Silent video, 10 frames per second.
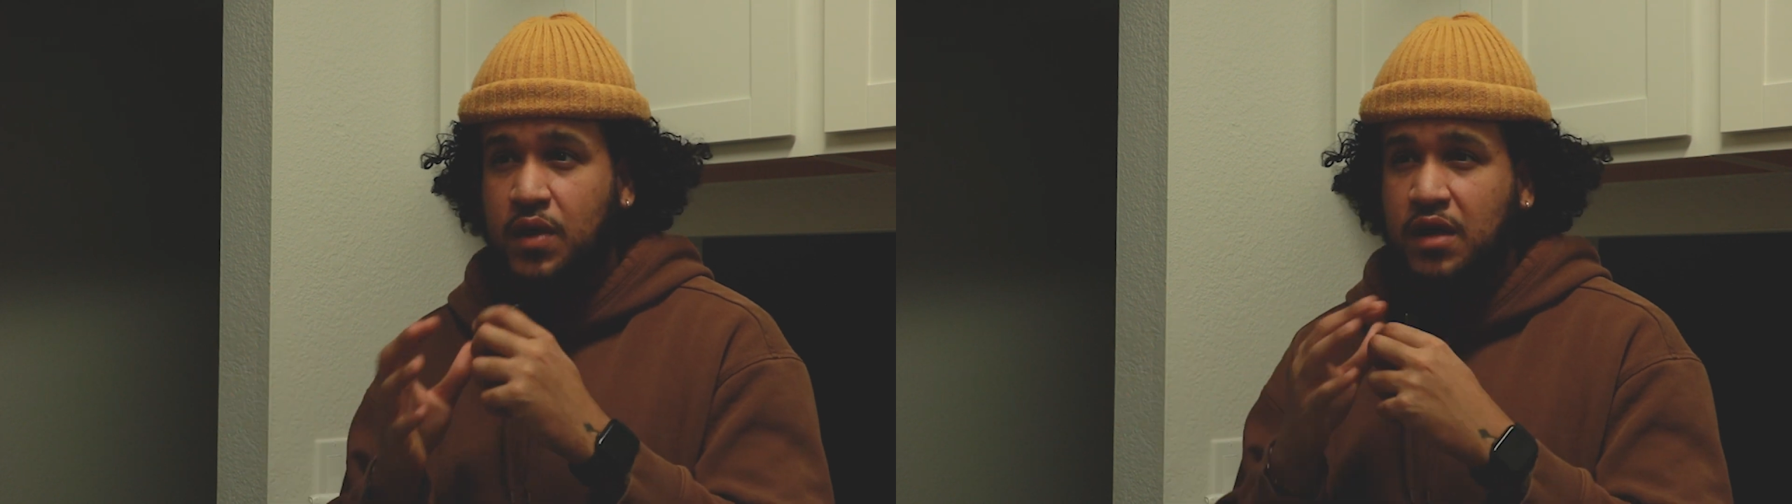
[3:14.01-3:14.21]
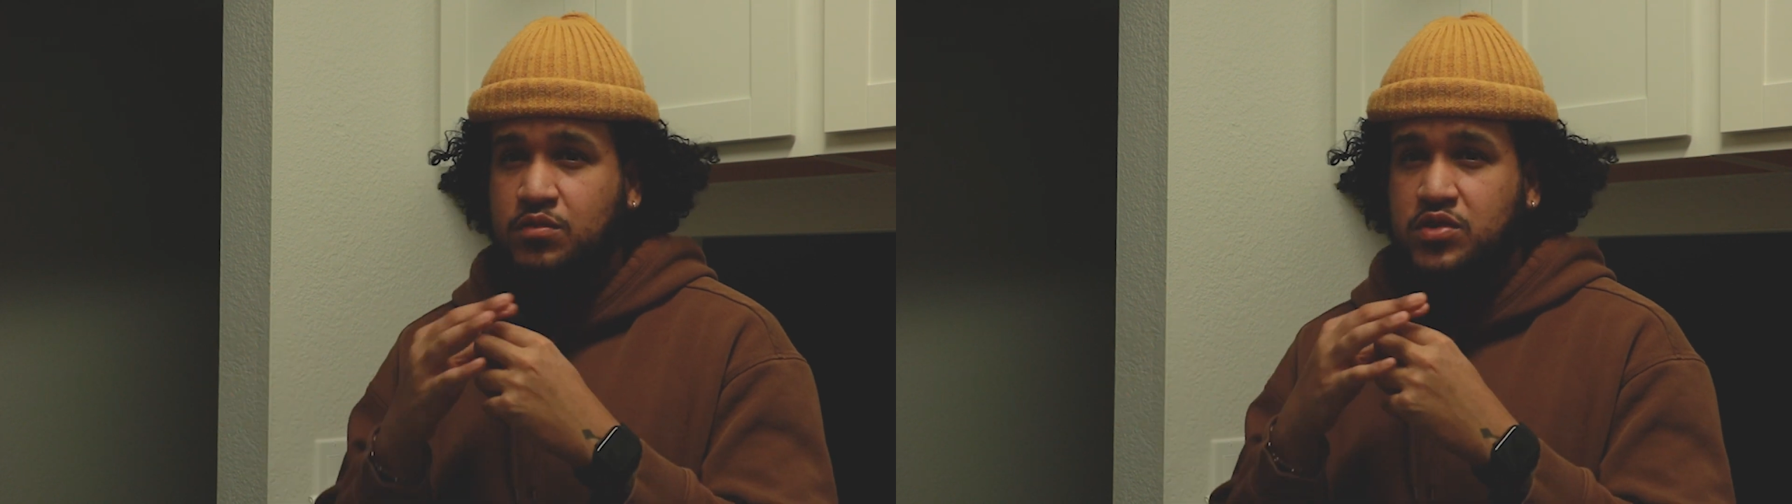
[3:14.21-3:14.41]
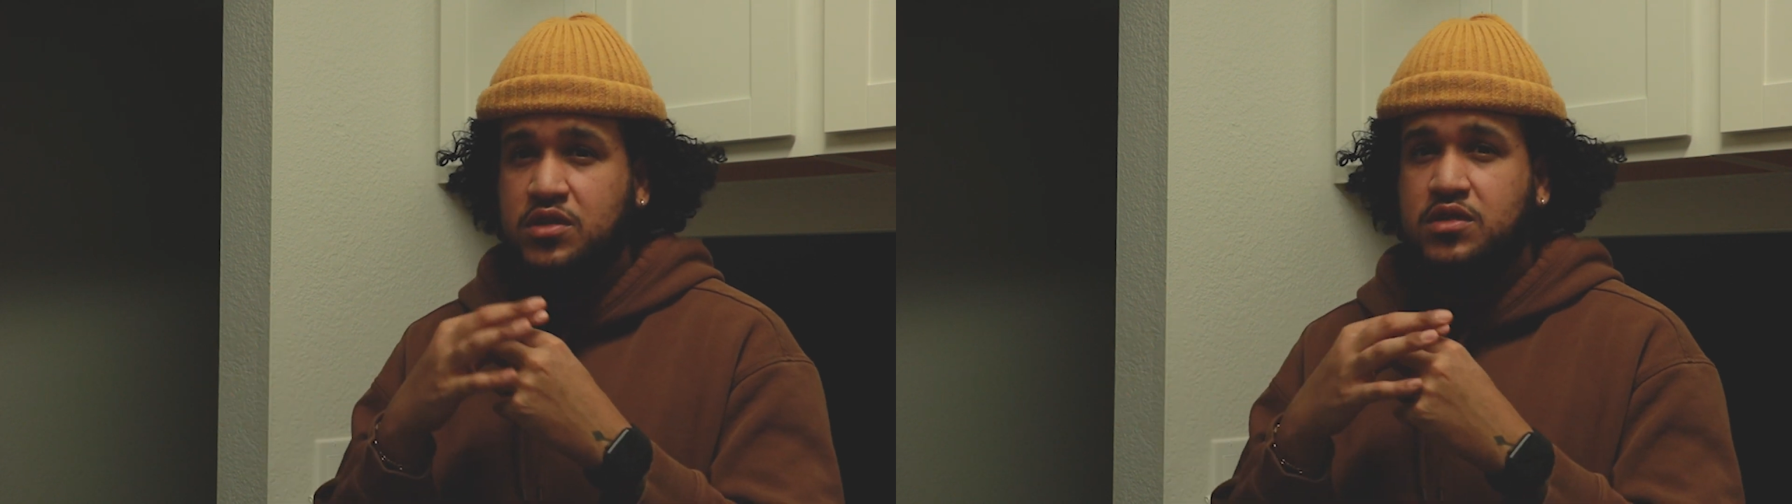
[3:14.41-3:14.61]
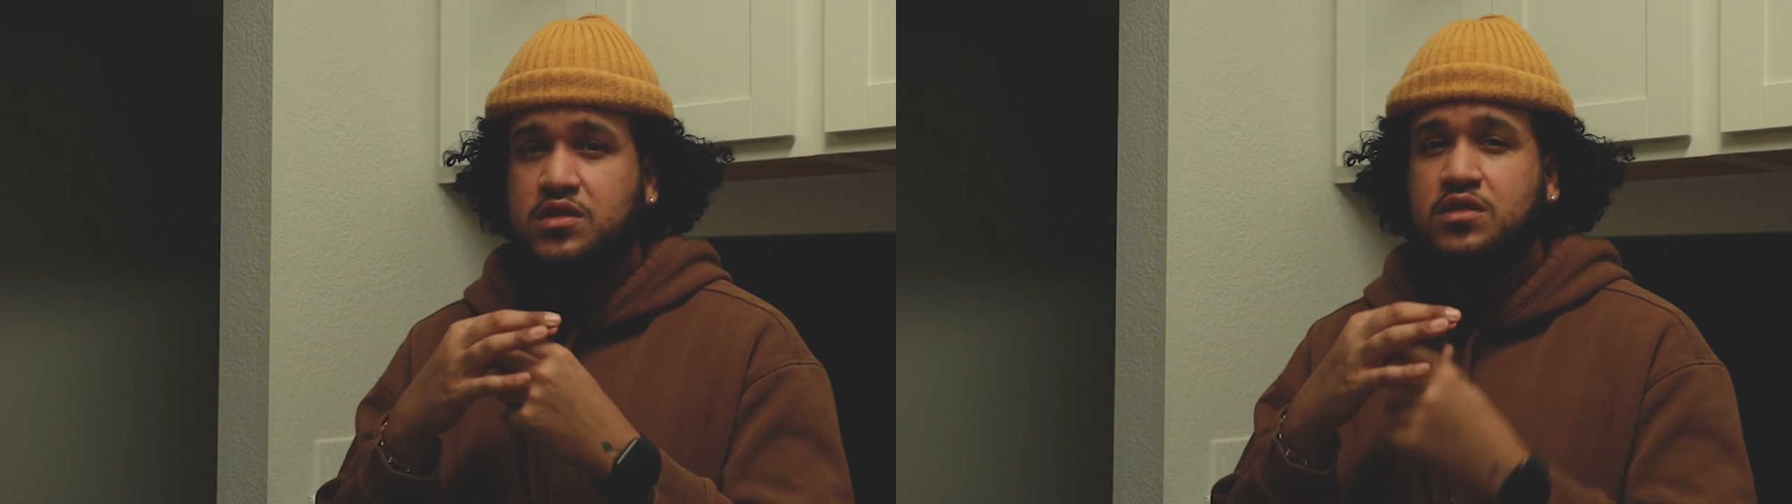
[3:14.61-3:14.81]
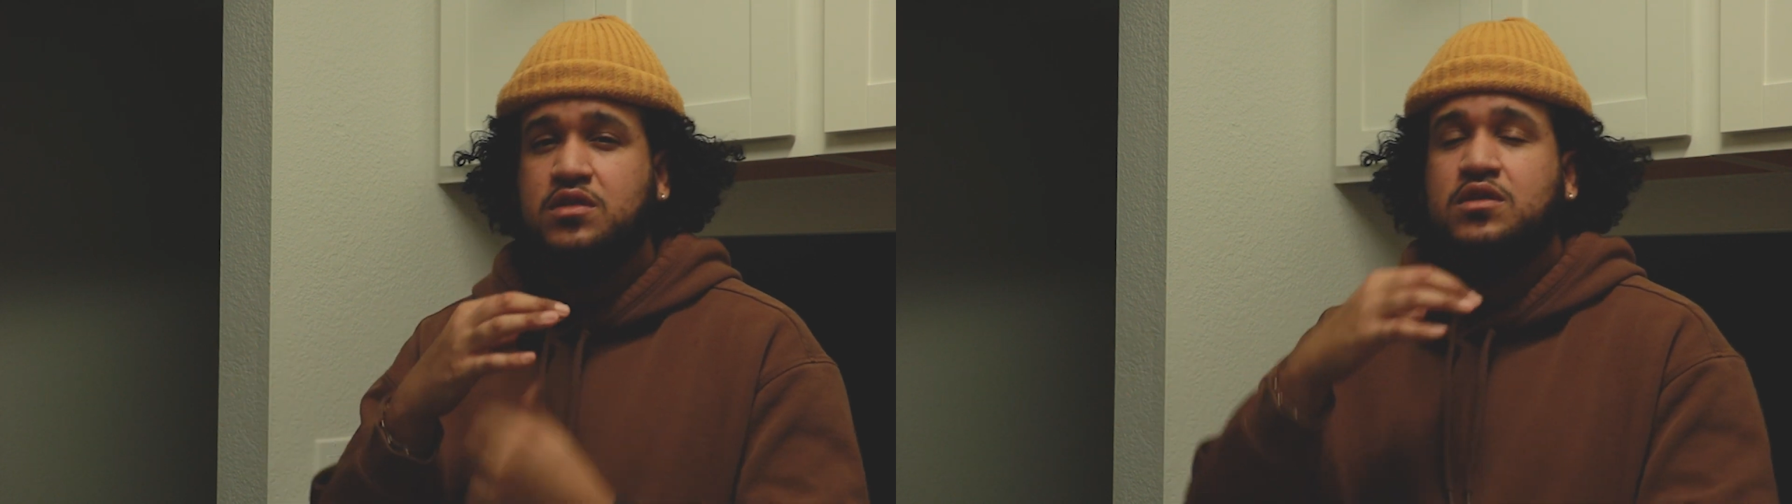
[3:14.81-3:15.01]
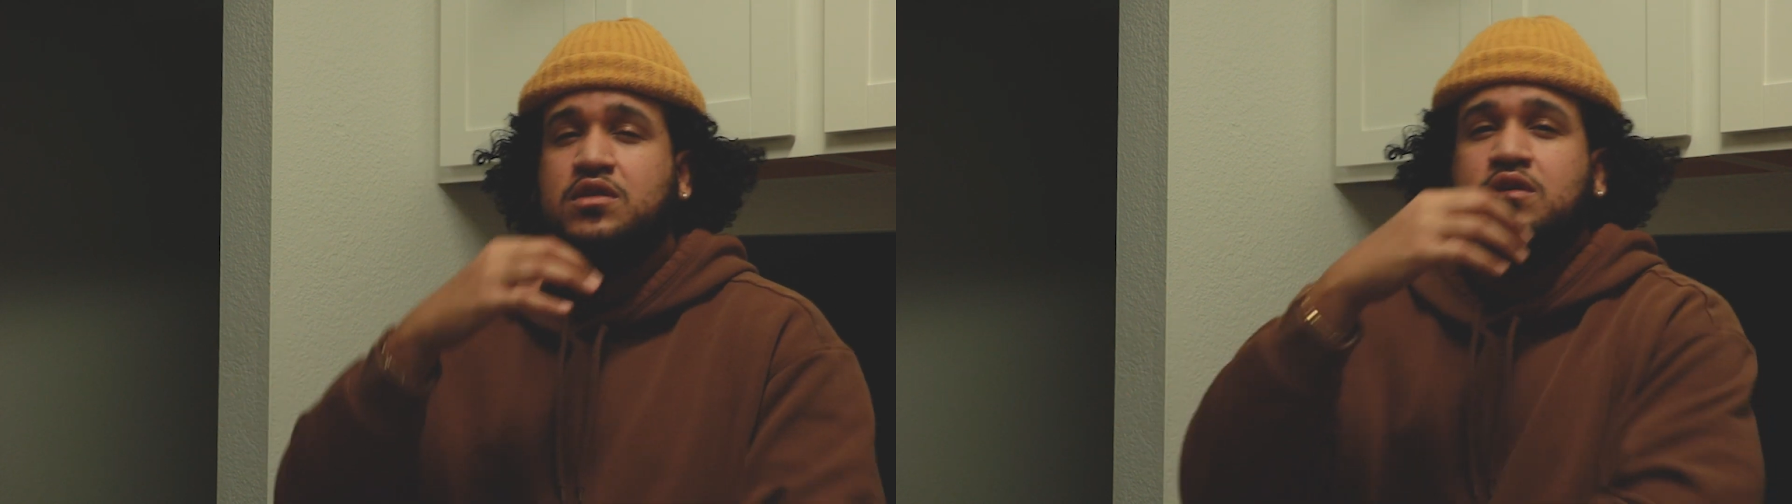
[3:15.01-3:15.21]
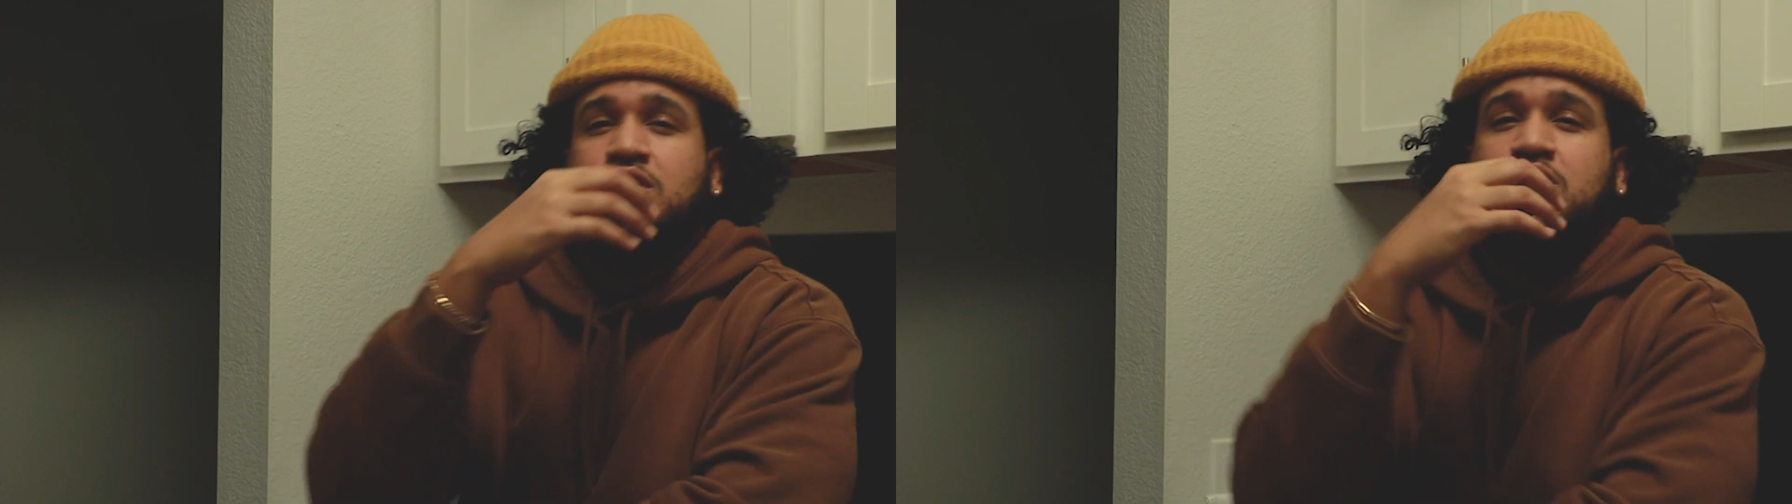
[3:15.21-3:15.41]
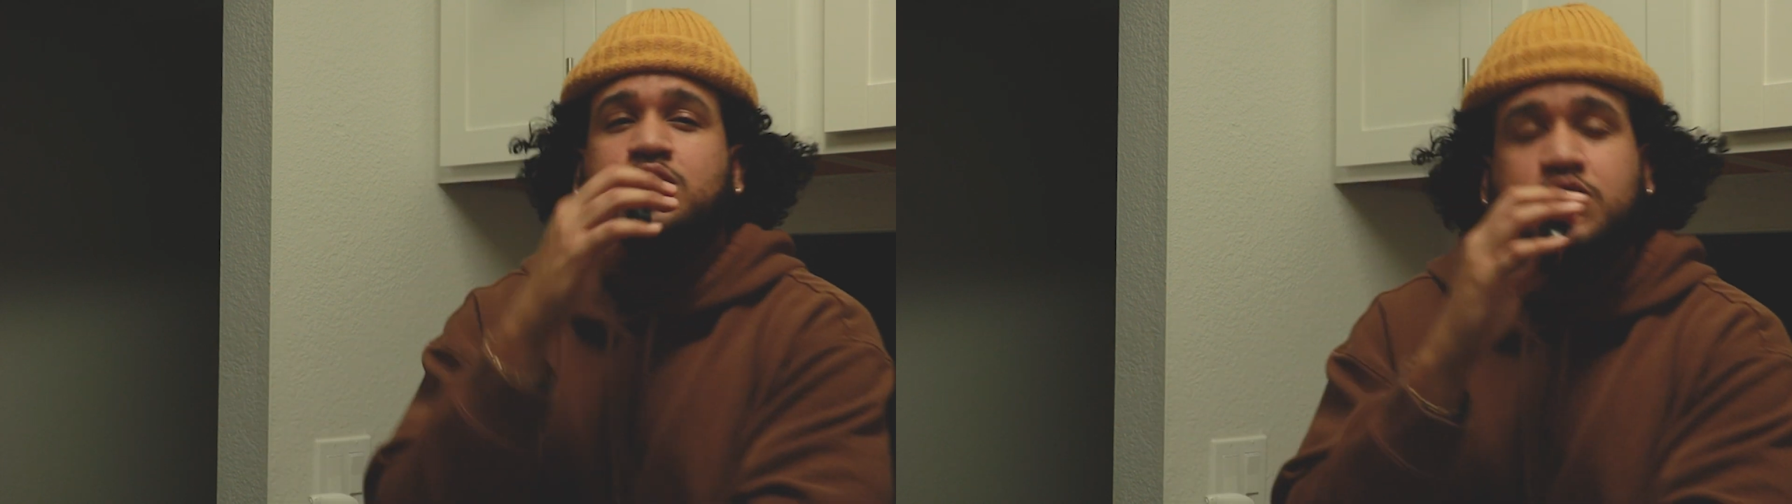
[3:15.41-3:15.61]
I'm just
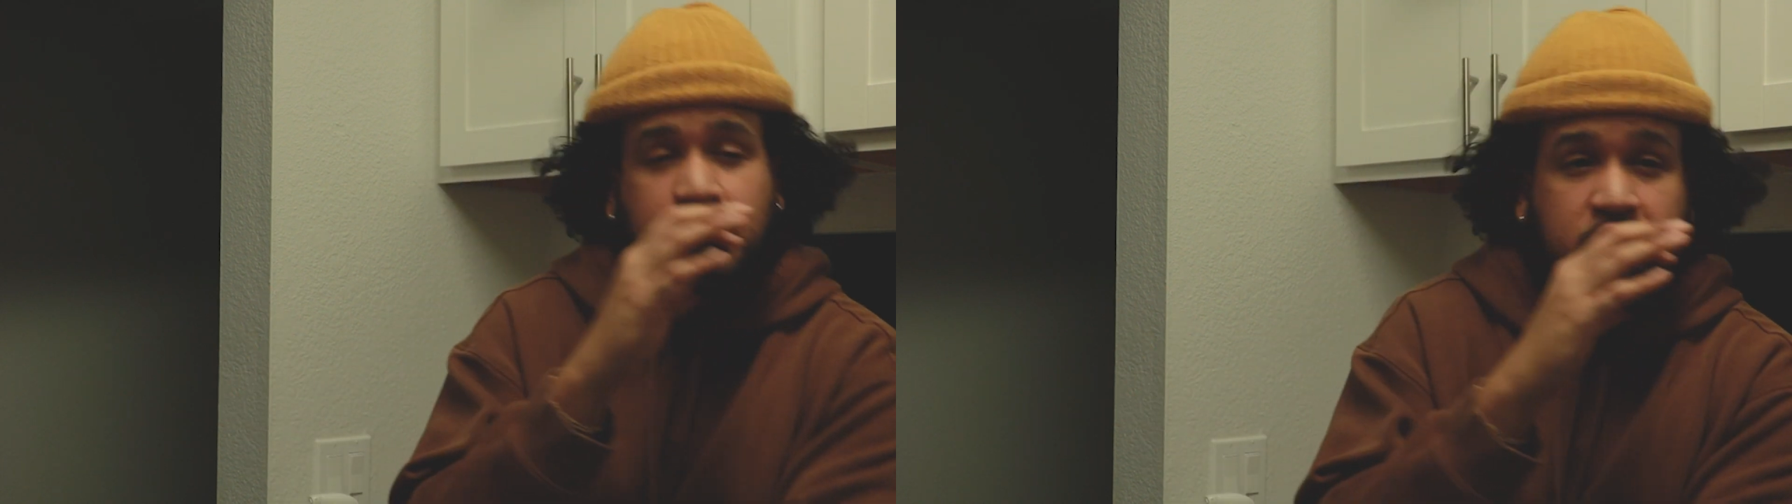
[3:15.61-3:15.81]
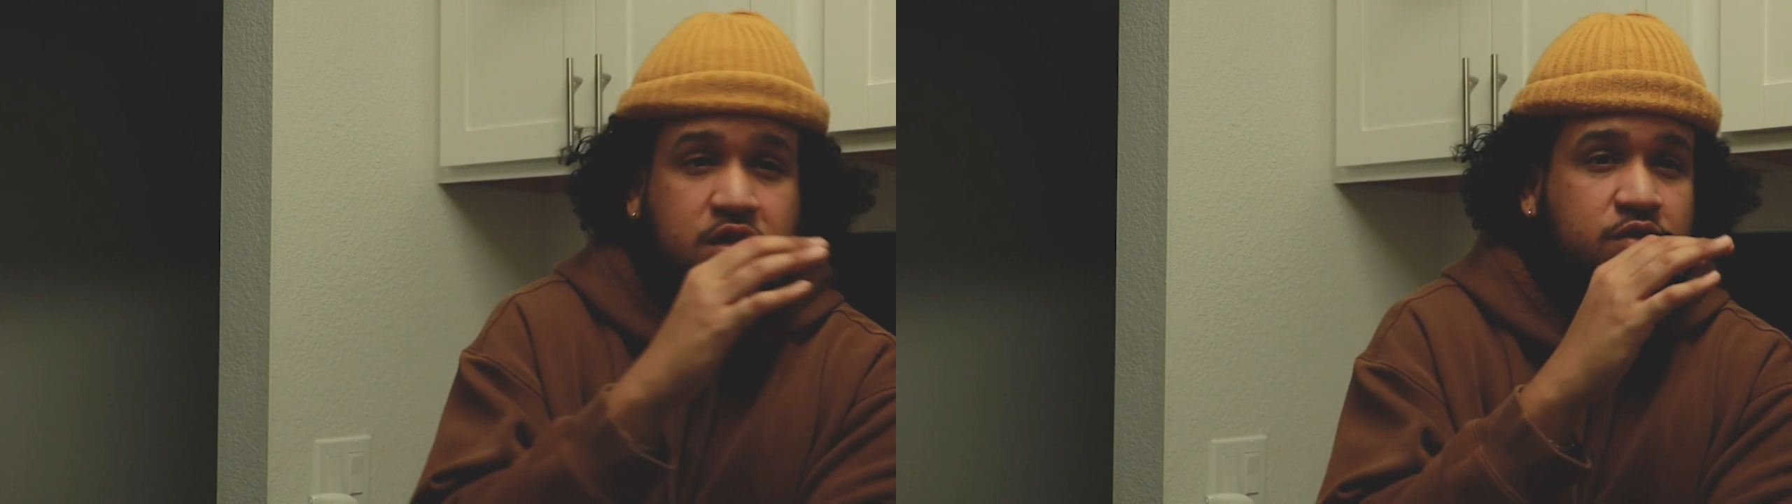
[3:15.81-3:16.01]
speaking